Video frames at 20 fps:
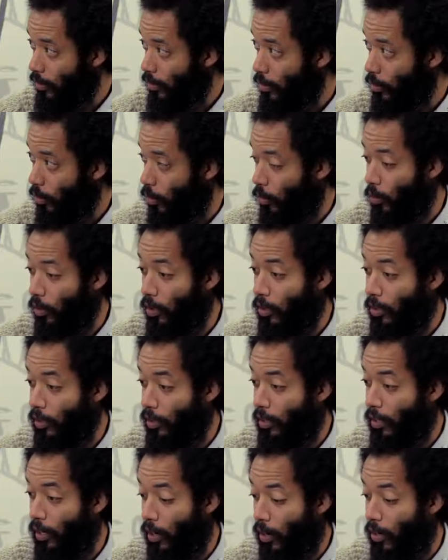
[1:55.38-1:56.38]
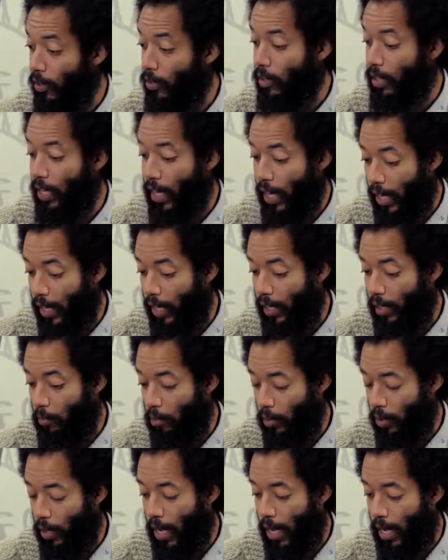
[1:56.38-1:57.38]
Or are they
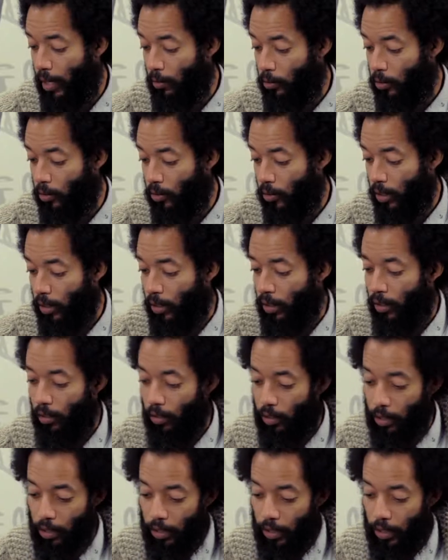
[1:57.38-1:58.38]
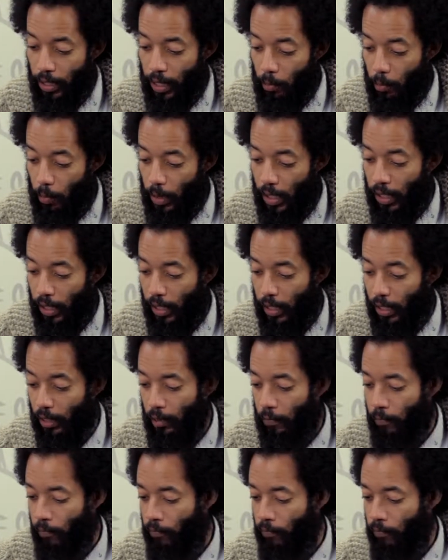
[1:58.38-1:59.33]
perhaps looking at me